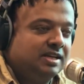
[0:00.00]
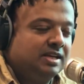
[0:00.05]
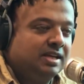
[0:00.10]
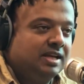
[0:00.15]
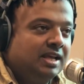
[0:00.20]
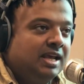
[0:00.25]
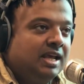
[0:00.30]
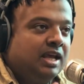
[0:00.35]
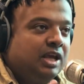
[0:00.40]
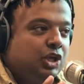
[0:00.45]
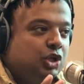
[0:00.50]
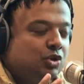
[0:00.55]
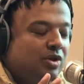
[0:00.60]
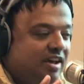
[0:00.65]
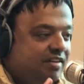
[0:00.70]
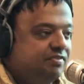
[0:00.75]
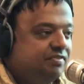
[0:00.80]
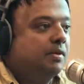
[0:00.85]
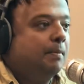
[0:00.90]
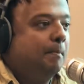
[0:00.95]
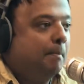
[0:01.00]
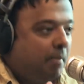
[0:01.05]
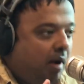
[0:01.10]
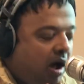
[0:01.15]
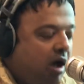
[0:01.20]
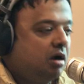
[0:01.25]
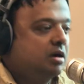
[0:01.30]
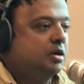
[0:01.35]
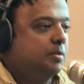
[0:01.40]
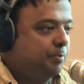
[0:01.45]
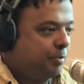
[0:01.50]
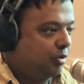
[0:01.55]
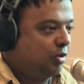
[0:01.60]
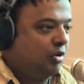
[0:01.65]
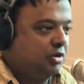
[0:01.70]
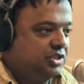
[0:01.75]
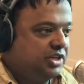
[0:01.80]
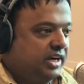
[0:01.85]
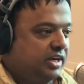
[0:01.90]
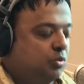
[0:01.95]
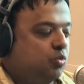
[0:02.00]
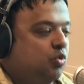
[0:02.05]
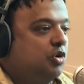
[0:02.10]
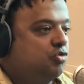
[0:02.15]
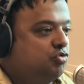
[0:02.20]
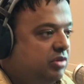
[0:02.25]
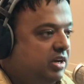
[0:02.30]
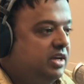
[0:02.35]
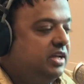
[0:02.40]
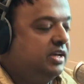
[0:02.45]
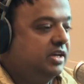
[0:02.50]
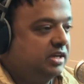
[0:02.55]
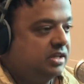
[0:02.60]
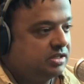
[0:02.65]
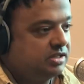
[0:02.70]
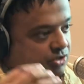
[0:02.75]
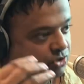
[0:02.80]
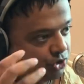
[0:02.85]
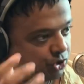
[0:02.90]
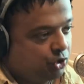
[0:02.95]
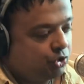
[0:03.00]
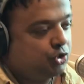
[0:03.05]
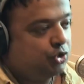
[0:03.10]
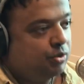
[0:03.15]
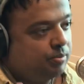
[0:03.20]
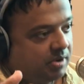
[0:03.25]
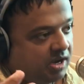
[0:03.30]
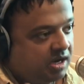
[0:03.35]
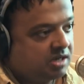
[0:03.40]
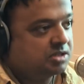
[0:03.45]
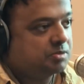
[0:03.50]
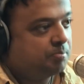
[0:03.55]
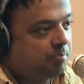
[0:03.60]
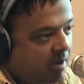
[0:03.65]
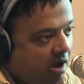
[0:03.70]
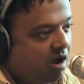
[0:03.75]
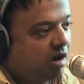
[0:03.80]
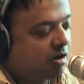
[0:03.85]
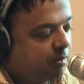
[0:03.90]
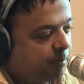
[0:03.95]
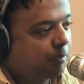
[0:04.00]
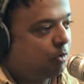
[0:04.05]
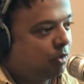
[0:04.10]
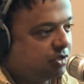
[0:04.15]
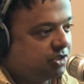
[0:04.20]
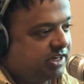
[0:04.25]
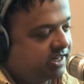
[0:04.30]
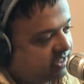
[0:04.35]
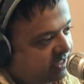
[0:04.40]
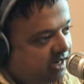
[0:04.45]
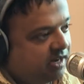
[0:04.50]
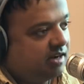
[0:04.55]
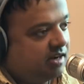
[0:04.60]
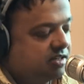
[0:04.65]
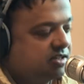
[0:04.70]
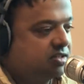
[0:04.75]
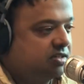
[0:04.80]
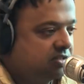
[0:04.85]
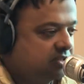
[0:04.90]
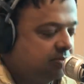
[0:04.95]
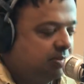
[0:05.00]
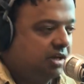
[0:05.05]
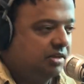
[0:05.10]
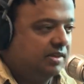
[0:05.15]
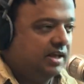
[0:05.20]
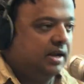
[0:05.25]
and you have the Bach project. What really is Yo-Yo Ma's Bach project? Tell our listeners about